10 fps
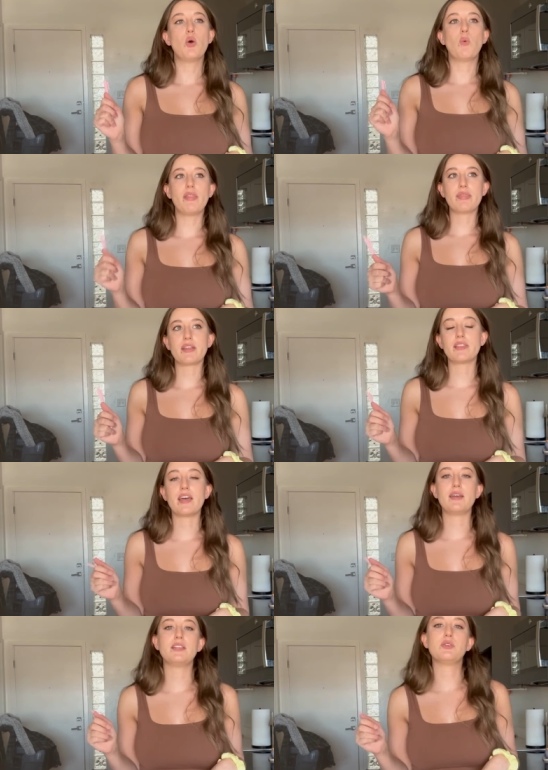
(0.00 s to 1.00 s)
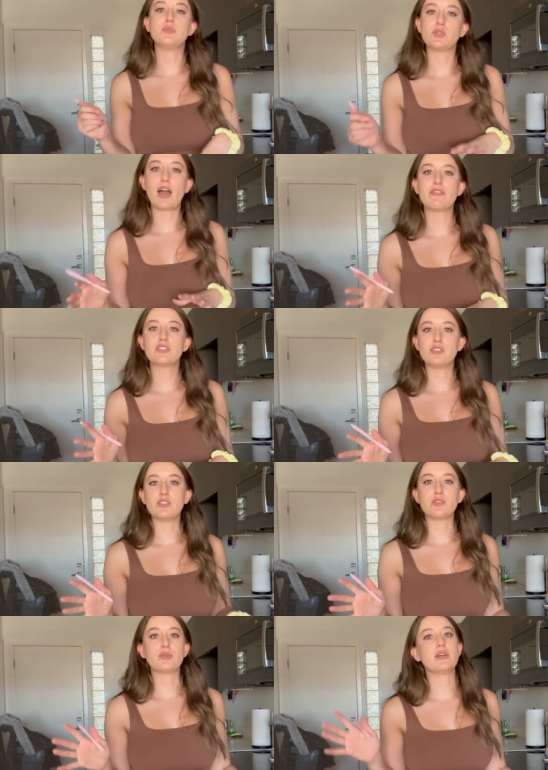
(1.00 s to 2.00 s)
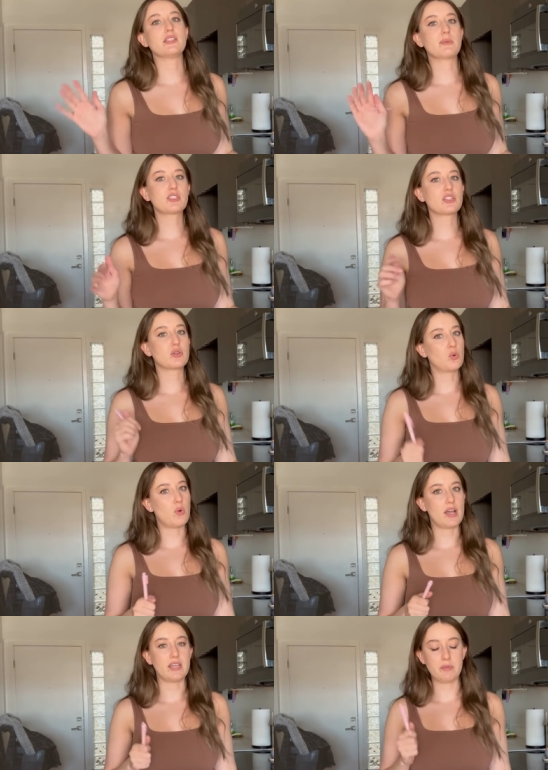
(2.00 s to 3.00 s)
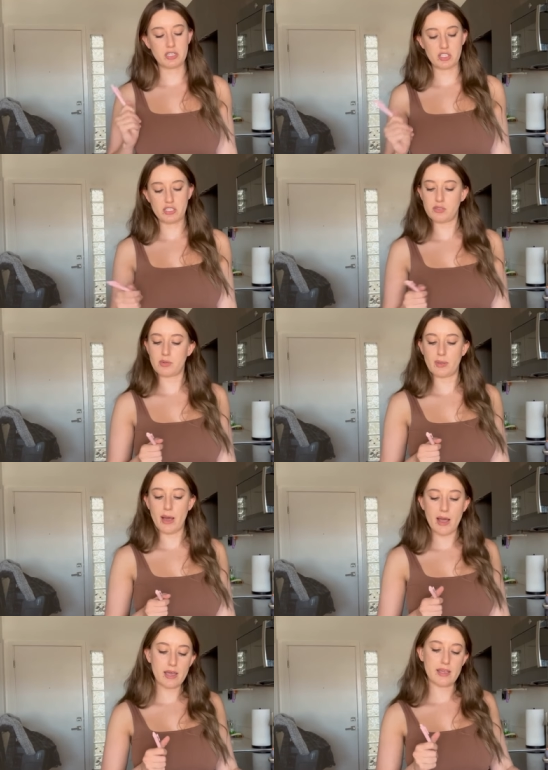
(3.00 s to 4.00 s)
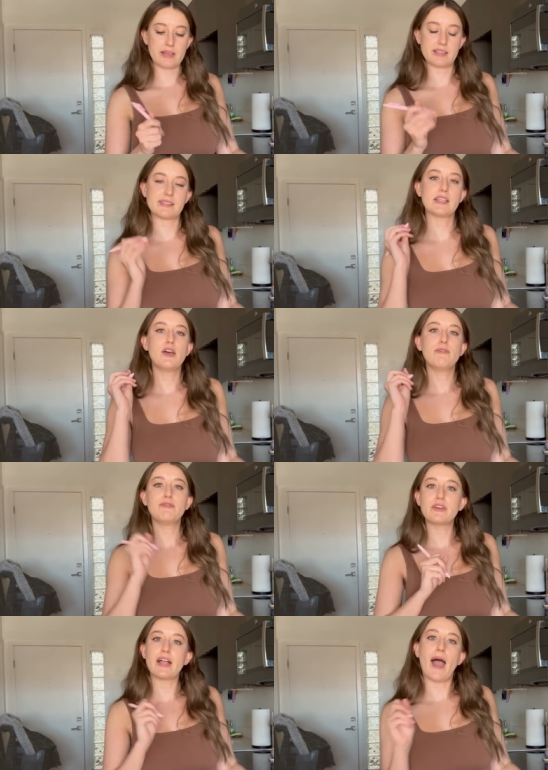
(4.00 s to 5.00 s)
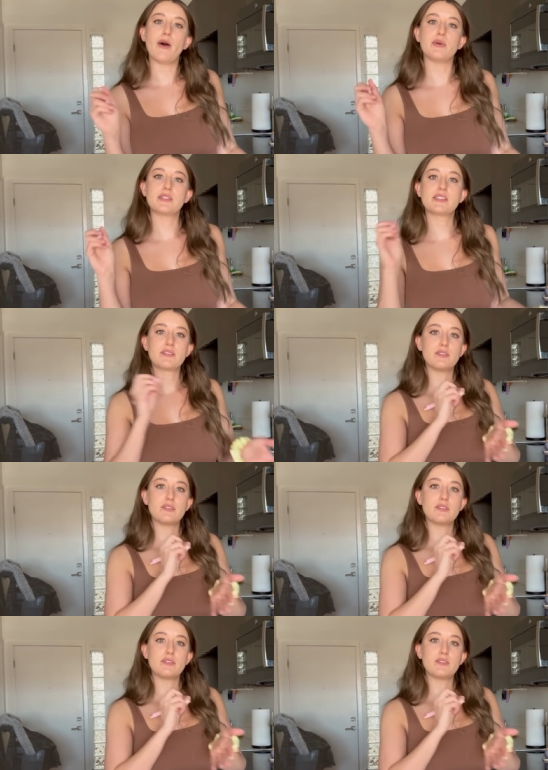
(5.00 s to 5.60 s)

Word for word: One thing that you do have to do, especially in Hawaii, which I do a lot, is fill out,